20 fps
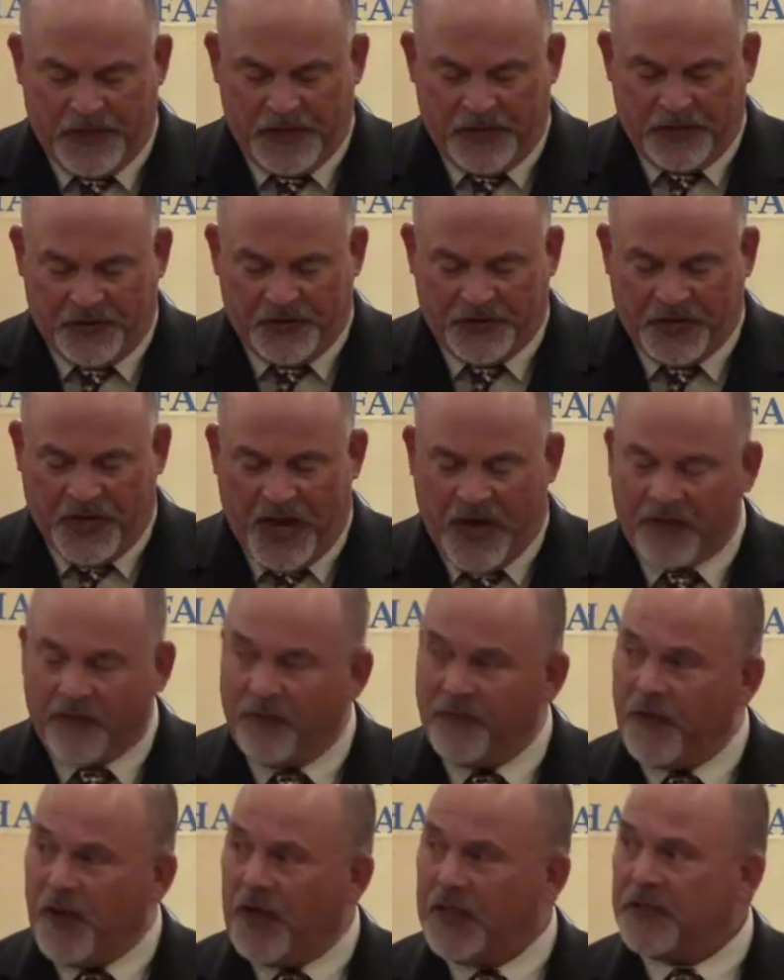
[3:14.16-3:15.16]
the
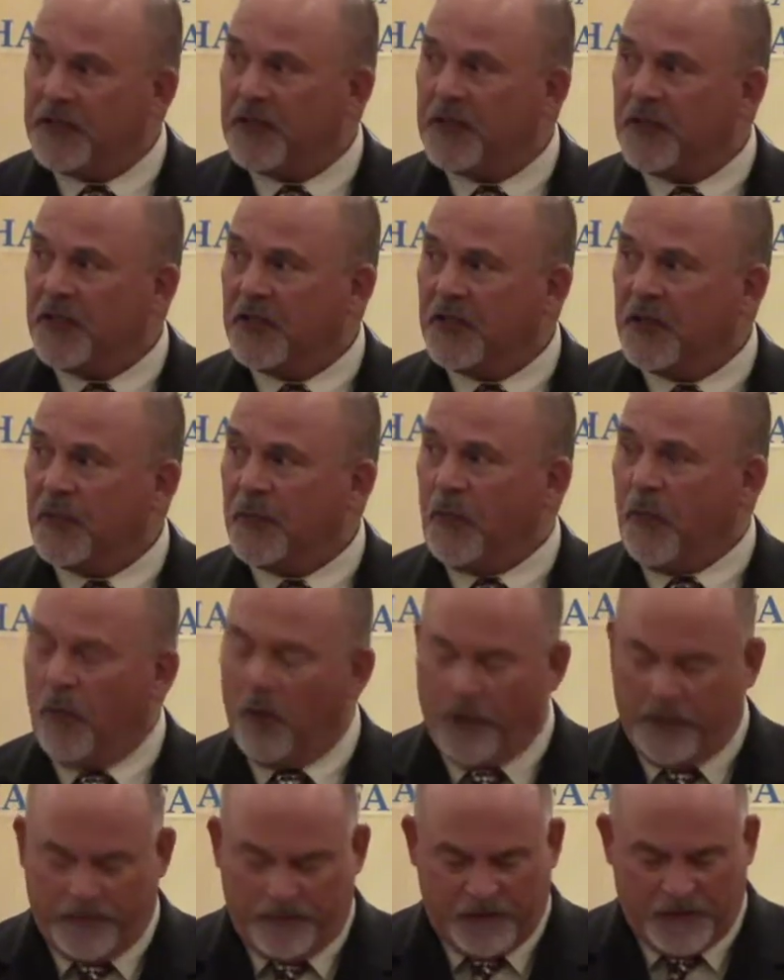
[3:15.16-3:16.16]
sacrifices and
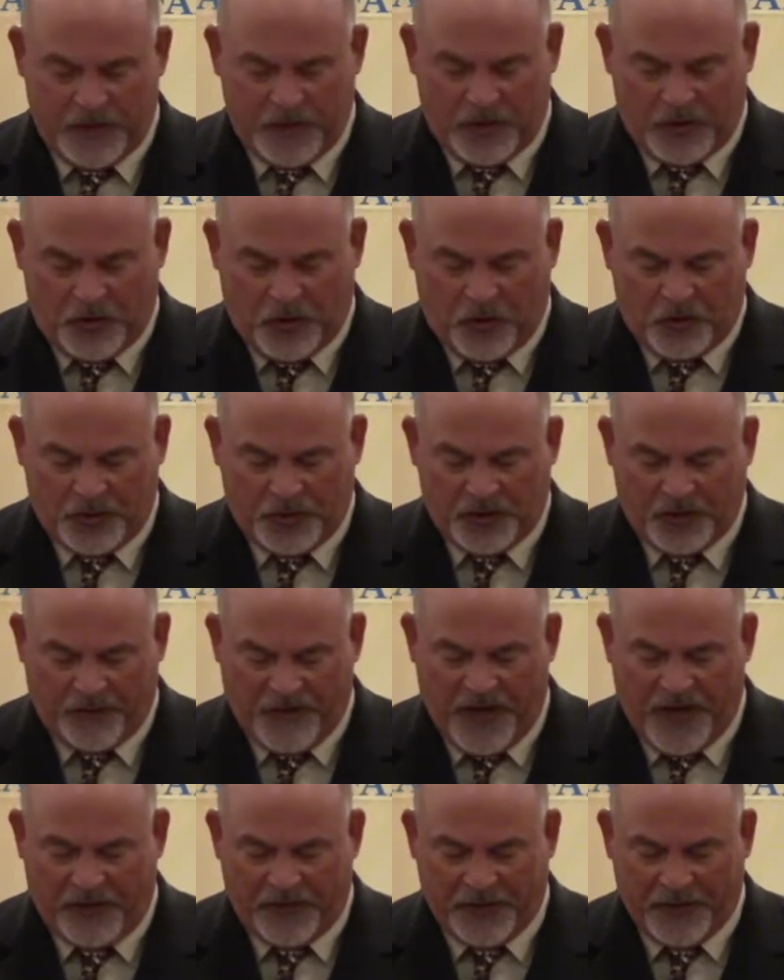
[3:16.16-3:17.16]
support a coach's
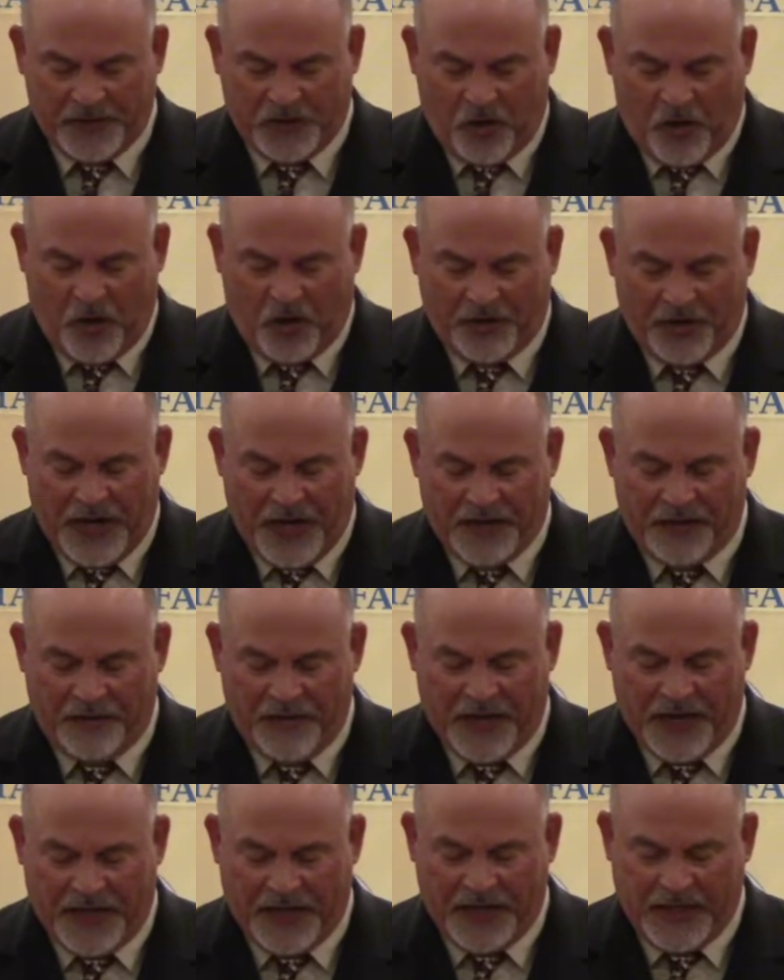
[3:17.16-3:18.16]
family is called on to
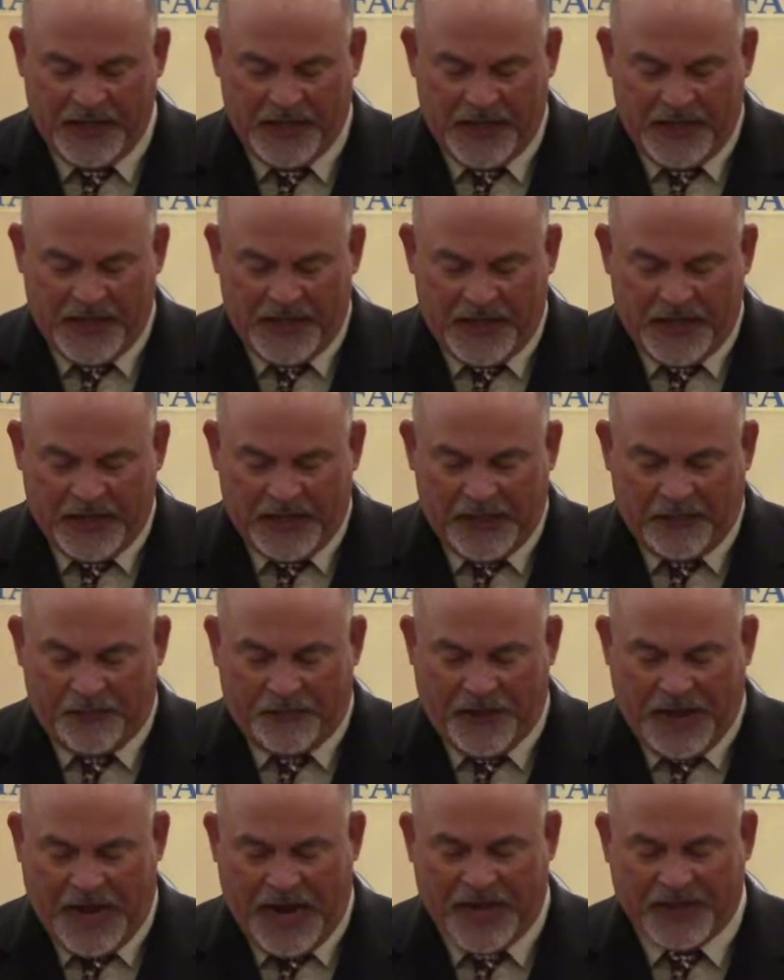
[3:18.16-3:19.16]
make it
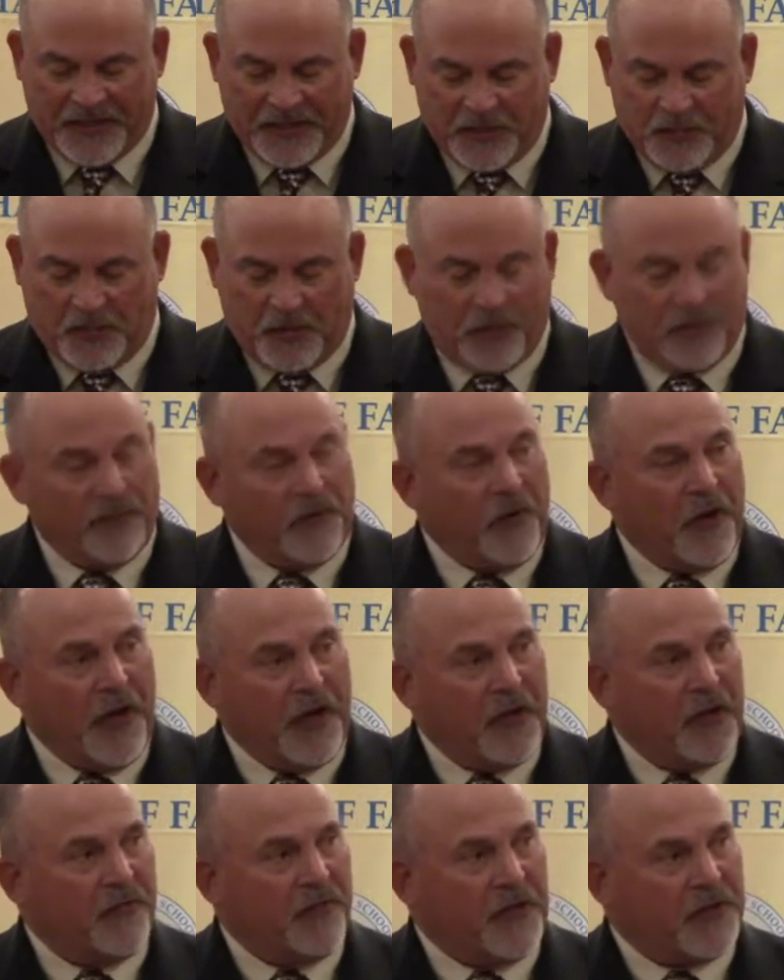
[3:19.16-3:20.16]
possible for
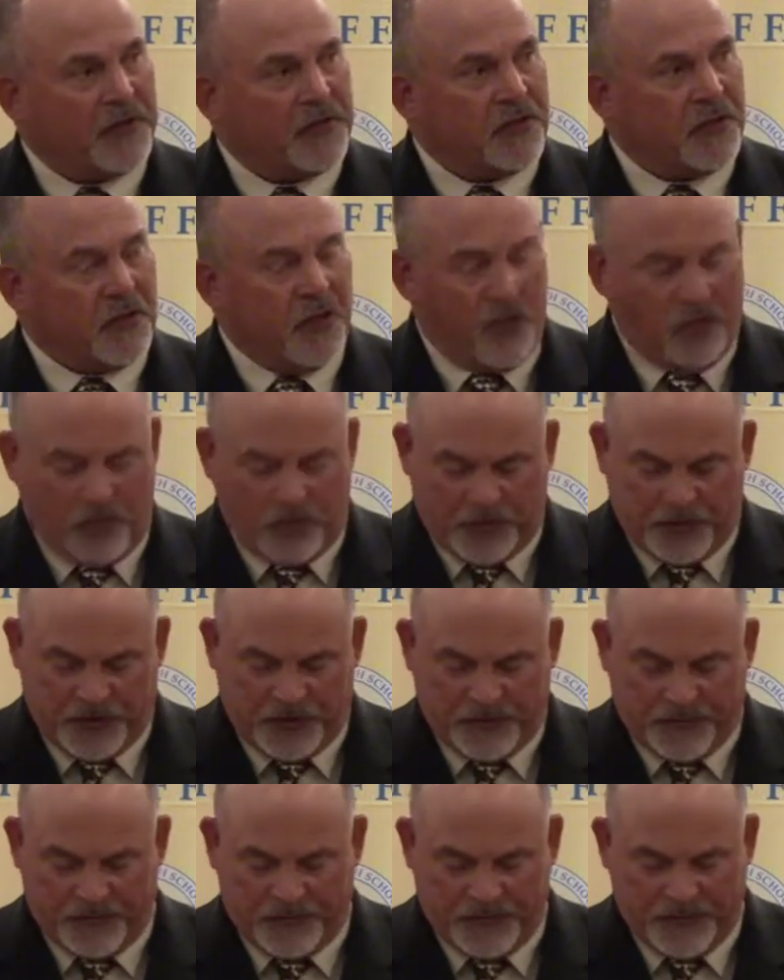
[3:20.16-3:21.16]
any of us to
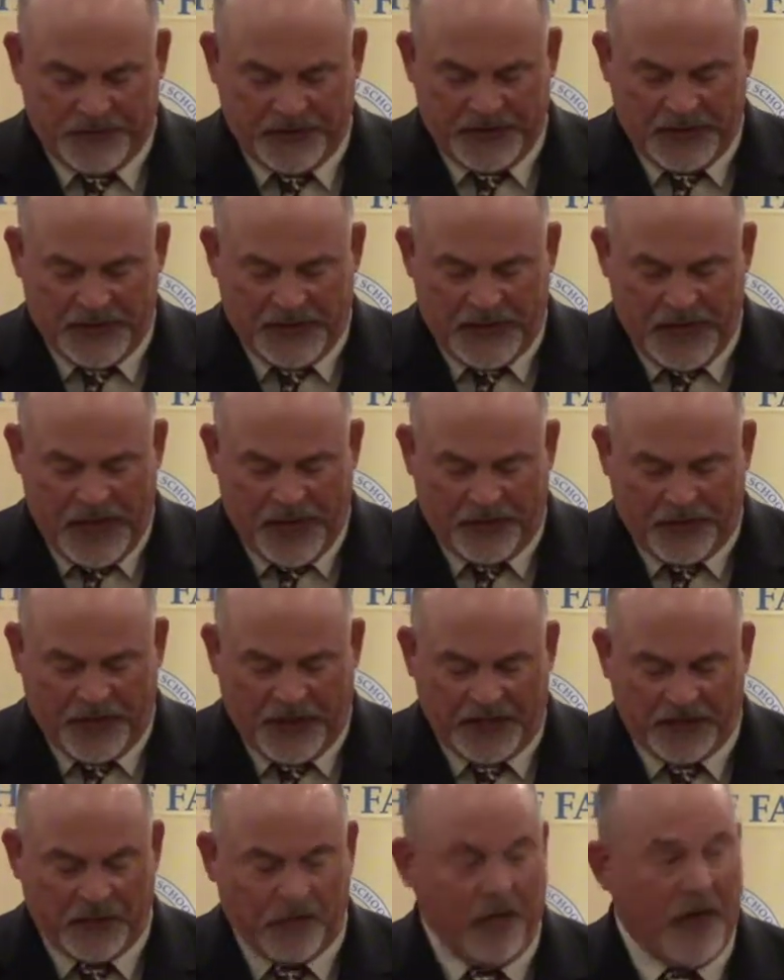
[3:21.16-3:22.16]
coach. I would
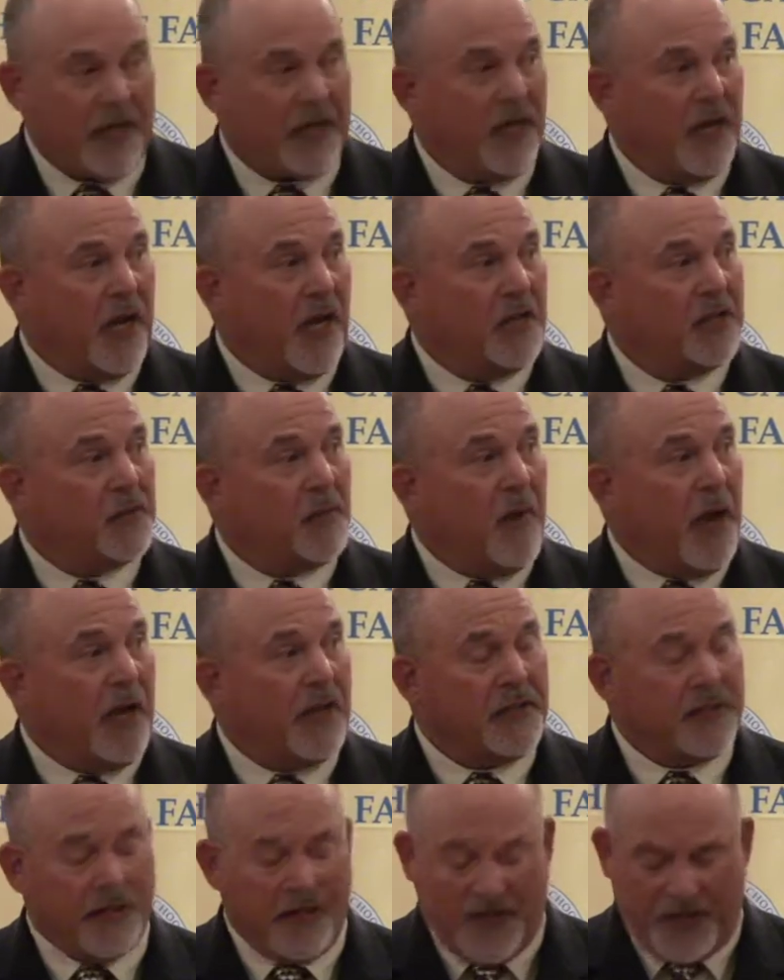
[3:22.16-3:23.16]
like to recognize
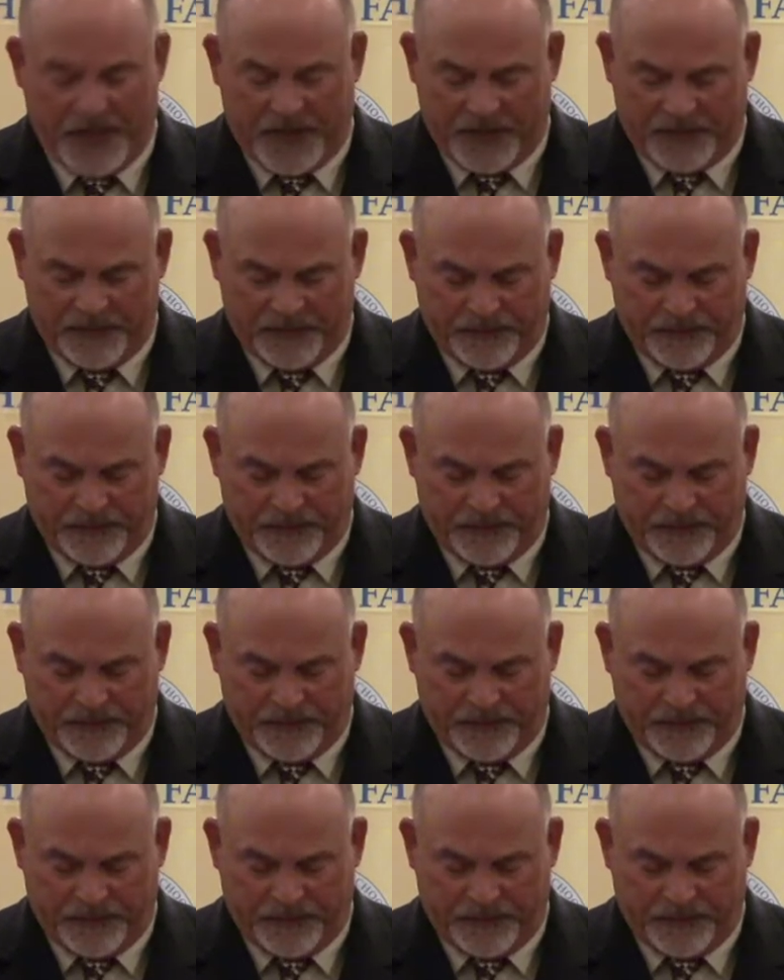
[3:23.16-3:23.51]
mine tonight.